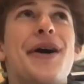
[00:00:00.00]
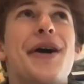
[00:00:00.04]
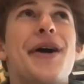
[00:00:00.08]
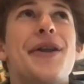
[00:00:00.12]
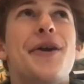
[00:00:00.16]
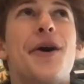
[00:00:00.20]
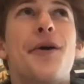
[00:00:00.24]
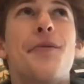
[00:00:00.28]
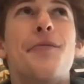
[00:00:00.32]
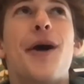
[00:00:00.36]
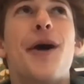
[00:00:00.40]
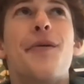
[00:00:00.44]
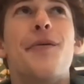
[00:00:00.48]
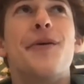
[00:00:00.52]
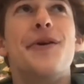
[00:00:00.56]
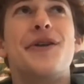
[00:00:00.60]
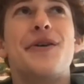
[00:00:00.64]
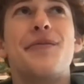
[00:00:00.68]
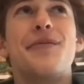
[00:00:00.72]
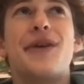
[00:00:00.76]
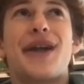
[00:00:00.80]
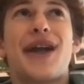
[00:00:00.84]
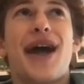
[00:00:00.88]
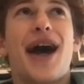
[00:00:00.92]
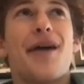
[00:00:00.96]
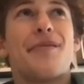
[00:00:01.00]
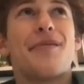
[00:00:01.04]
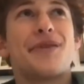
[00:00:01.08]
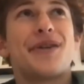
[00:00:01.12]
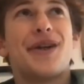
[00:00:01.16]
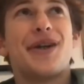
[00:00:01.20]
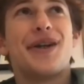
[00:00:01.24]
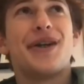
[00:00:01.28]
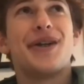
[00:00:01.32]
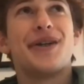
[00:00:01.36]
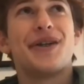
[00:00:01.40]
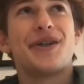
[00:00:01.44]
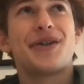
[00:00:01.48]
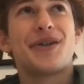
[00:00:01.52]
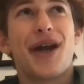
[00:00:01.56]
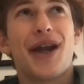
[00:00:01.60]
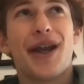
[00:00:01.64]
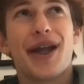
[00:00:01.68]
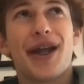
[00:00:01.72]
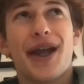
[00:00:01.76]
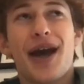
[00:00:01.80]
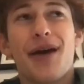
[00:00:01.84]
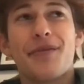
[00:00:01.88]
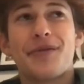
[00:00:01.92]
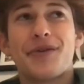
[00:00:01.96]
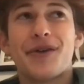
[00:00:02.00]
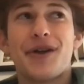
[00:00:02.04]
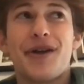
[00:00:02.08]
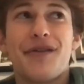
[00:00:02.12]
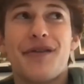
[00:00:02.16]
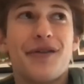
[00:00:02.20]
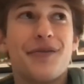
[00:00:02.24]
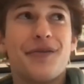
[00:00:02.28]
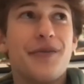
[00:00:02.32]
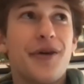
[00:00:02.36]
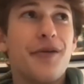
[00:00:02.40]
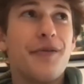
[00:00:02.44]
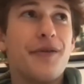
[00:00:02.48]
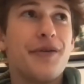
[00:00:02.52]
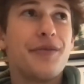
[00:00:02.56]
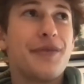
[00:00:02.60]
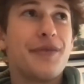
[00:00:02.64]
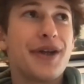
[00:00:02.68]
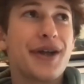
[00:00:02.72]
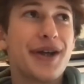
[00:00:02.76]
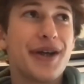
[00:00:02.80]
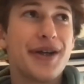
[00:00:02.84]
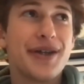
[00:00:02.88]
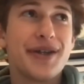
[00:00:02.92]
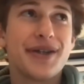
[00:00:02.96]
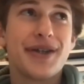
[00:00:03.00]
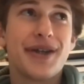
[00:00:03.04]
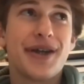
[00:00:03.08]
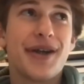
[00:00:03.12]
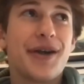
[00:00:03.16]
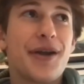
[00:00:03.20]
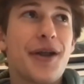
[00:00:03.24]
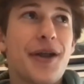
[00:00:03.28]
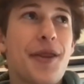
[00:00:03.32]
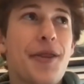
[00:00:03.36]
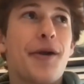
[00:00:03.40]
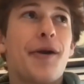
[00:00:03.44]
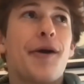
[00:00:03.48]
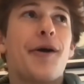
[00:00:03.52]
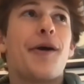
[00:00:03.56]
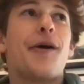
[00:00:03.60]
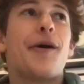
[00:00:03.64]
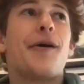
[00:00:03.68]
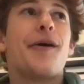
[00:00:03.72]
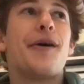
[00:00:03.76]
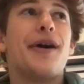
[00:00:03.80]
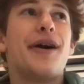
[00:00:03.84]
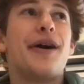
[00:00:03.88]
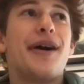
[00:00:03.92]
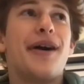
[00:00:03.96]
moment should be captured, and just try to capture every moment, because they all